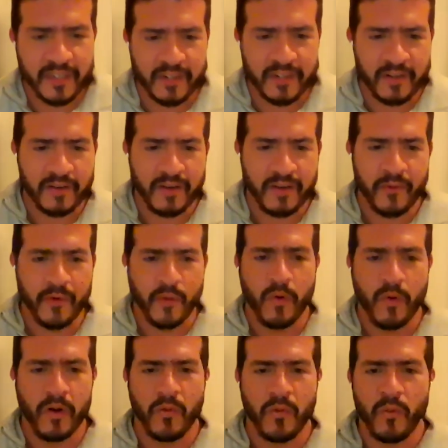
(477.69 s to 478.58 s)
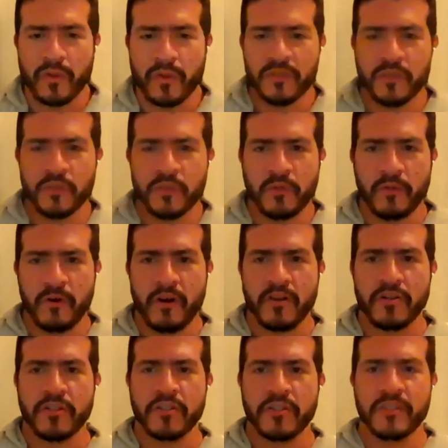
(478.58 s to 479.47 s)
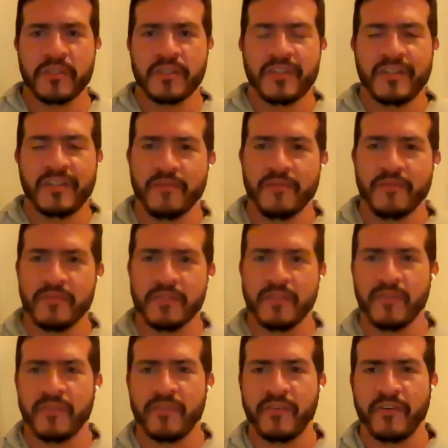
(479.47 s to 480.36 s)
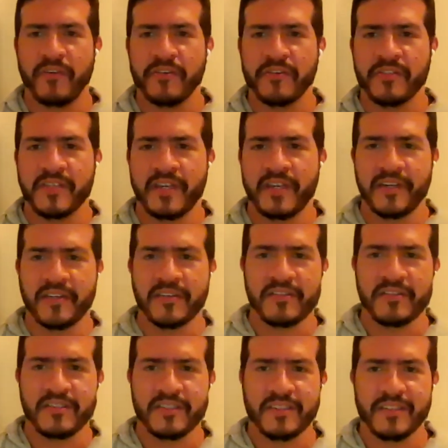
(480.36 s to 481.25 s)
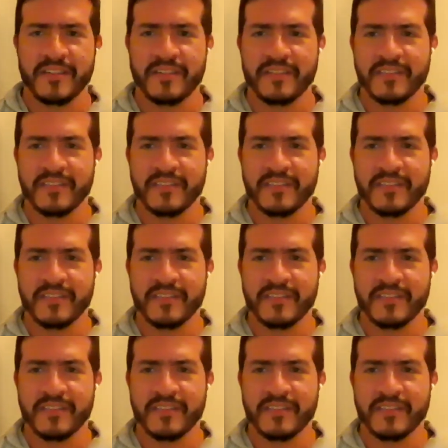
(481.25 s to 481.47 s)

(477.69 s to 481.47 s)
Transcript: you know, everyone wants to rush on Thursdays.